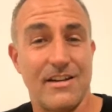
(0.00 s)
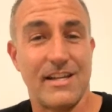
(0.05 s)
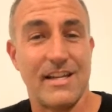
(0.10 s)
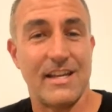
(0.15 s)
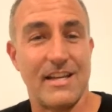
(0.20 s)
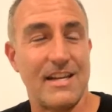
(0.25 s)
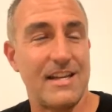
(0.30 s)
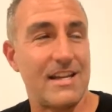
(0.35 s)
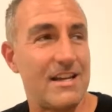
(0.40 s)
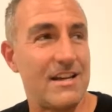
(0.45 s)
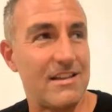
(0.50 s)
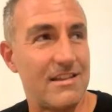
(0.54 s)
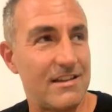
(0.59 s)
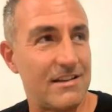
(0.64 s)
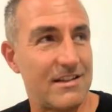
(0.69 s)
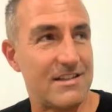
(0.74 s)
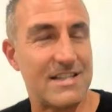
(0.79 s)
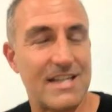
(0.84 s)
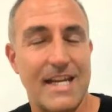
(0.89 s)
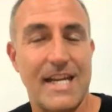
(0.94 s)
getting anything
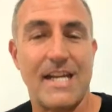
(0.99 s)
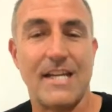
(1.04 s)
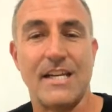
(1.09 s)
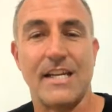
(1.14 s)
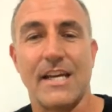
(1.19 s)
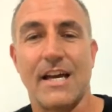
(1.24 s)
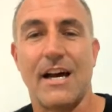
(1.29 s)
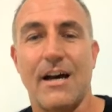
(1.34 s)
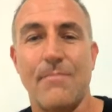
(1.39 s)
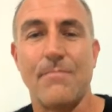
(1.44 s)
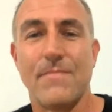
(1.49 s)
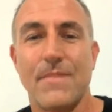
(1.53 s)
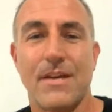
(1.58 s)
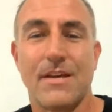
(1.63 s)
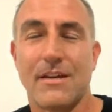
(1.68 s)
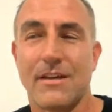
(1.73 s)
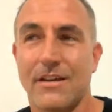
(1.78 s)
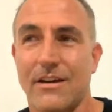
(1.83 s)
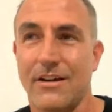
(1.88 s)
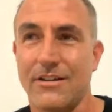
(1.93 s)
that's heating up,
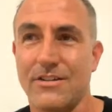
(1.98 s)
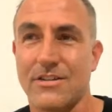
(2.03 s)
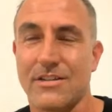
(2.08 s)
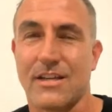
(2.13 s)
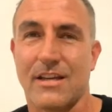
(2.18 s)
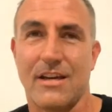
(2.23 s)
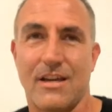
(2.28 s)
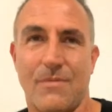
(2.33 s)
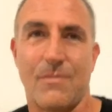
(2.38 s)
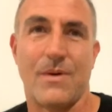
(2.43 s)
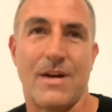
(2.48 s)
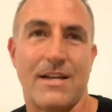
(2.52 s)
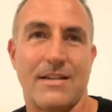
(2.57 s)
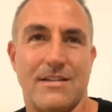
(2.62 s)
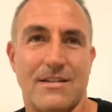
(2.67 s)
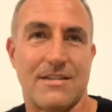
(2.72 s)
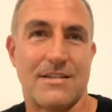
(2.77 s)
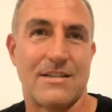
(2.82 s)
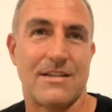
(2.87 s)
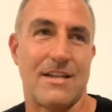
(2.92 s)
I just can't wait
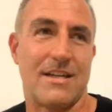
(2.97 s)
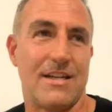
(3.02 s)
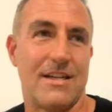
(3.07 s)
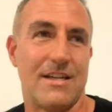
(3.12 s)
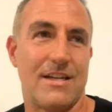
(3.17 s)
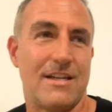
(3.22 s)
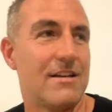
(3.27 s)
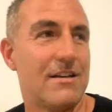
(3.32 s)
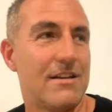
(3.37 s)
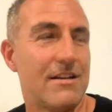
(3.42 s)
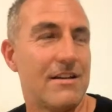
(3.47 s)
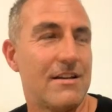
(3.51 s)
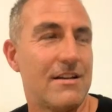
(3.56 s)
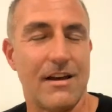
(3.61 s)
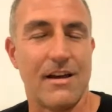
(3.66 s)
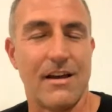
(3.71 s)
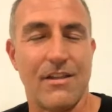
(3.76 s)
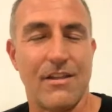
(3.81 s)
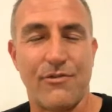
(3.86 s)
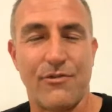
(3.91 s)
to see
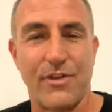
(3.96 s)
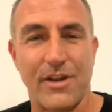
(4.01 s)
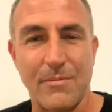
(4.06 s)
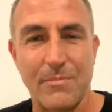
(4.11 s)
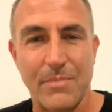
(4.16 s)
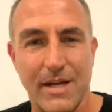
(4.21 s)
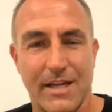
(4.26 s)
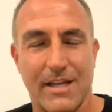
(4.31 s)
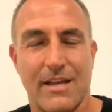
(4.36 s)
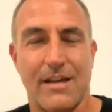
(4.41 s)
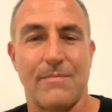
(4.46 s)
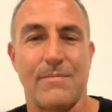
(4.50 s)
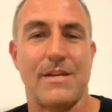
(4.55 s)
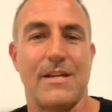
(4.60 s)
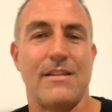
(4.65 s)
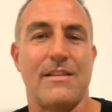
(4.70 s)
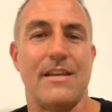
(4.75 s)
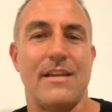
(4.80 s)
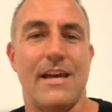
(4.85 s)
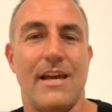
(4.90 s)
the feedback come
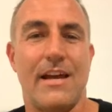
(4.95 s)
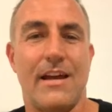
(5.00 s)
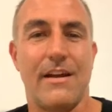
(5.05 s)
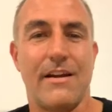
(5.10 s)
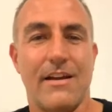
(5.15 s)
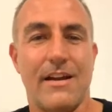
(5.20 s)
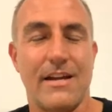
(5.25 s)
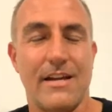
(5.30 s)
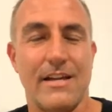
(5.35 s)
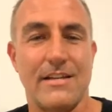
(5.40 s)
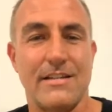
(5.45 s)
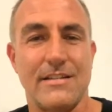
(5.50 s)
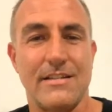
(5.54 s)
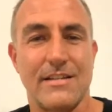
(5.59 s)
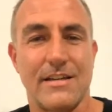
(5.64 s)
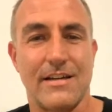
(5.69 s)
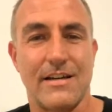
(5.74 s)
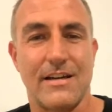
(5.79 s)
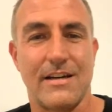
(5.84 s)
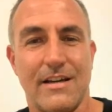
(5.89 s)
in there and
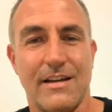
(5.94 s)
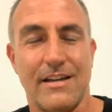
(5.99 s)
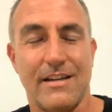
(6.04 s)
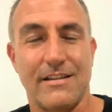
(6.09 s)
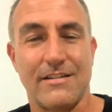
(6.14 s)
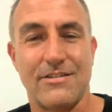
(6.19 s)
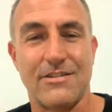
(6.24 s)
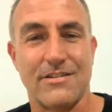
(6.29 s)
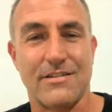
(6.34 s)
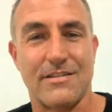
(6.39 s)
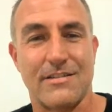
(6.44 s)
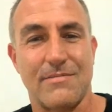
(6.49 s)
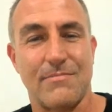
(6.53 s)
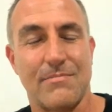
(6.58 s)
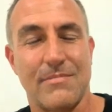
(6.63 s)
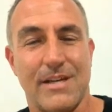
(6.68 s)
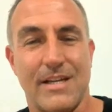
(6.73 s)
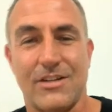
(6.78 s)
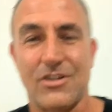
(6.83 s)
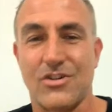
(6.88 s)
just
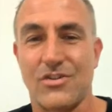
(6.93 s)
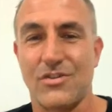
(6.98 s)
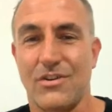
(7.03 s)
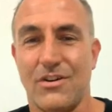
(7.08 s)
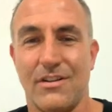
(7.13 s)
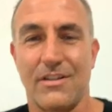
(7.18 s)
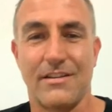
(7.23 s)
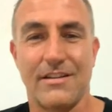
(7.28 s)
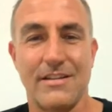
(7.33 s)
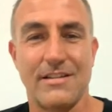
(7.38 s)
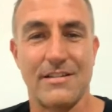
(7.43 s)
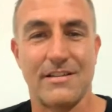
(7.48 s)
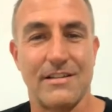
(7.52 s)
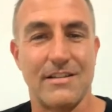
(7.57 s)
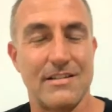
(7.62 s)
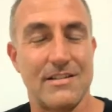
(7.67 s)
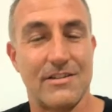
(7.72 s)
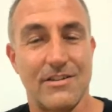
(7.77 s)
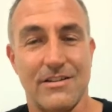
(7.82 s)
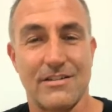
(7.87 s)
make sure that these
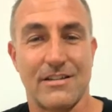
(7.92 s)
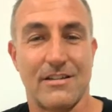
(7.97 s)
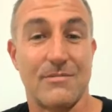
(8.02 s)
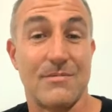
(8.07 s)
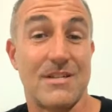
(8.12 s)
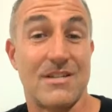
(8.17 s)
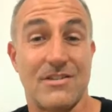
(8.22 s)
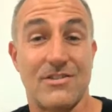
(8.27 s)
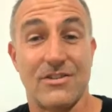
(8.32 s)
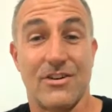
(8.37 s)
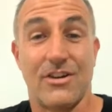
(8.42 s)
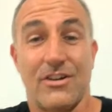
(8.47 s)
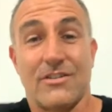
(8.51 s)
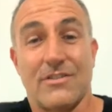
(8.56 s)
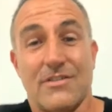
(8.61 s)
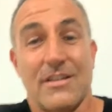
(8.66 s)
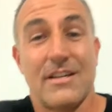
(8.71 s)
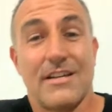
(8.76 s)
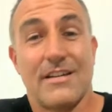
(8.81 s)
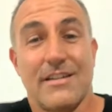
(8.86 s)
guys are going to be
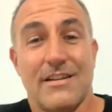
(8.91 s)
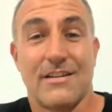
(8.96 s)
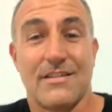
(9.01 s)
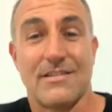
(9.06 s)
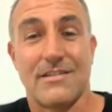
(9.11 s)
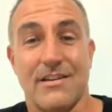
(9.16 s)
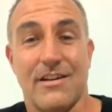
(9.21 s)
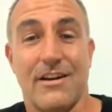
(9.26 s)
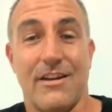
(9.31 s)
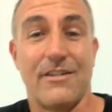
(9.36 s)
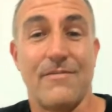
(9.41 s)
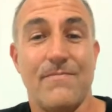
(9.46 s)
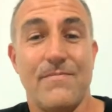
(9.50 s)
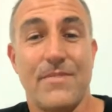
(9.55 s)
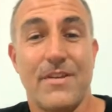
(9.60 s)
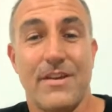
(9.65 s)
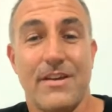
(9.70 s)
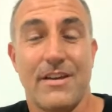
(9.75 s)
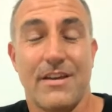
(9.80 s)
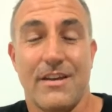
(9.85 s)
stoked. So
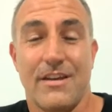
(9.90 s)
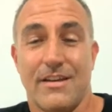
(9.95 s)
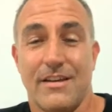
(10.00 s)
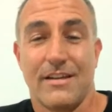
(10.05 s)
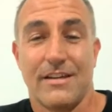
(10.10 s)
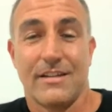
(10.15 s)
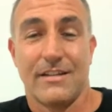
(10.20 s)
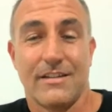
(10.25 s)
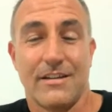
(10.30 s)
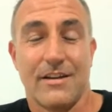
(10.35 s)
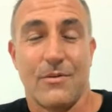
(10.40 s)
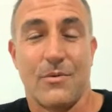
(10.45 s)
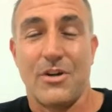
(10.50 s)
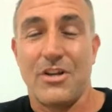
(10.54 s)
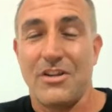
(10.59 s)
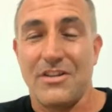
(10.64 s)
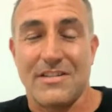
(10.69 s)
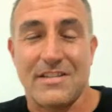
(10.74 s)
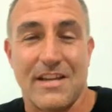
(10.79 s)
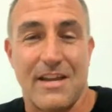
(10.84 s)
what do
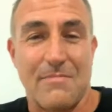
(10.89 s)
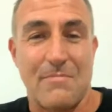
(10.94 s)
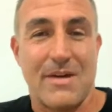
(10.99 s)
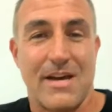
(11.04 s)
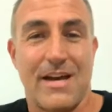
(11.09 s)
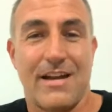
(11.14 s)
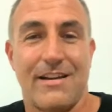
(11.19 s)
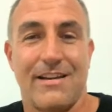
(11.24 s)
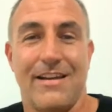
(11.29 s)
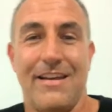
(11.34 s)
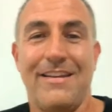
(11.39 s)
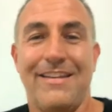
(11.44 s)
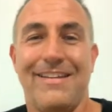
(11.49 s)
you say, Matt?